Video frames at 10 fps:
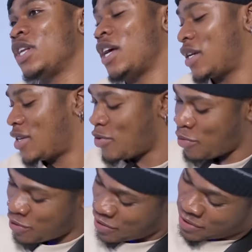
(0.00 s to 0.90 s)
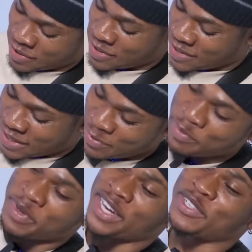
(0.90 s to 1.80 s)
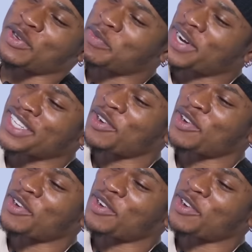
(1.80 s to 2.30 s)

Like, so even at the surprise,